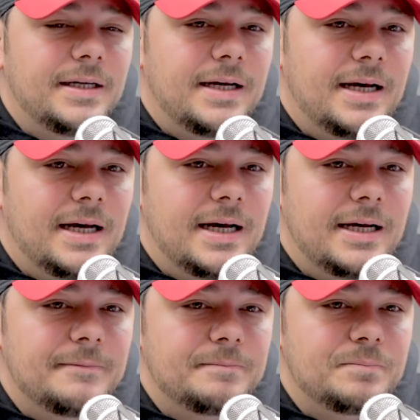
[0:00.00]

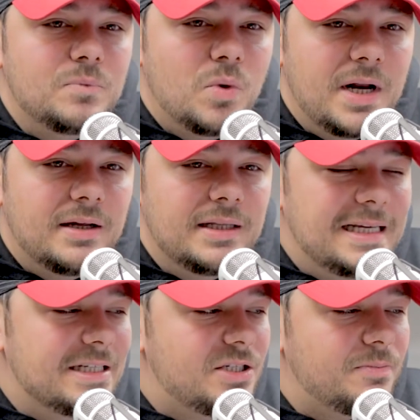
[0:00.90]

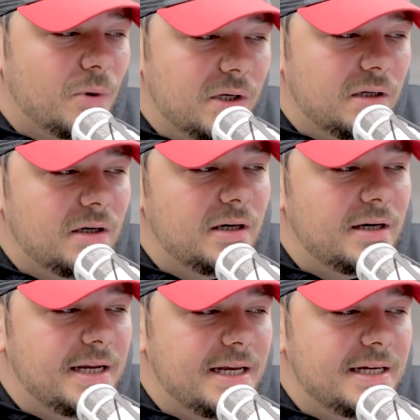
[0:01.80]
1LE
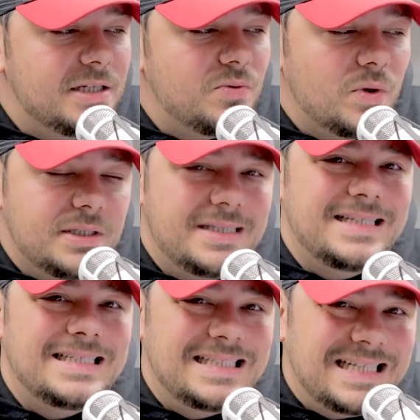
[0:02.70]
spoiler is, what's the
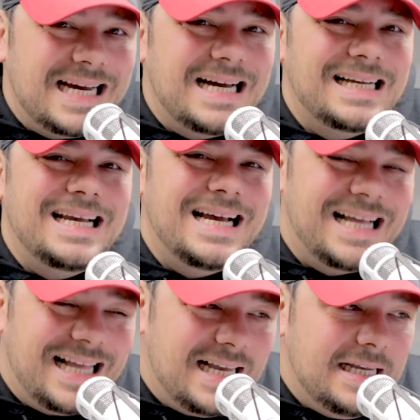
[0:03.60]
stock
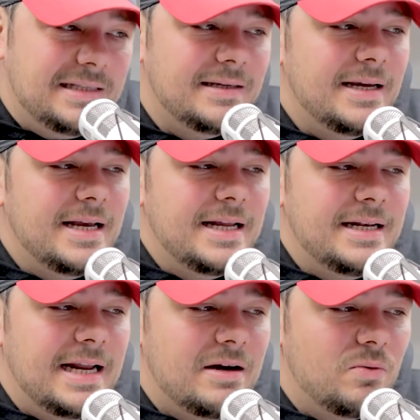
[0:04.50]
height?
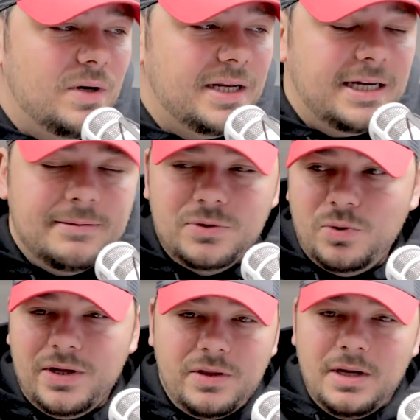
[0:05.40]
Now, what it comes
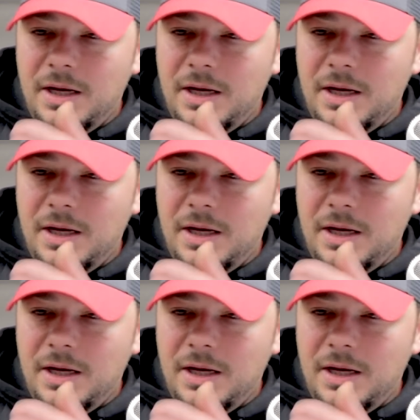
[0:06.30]
with,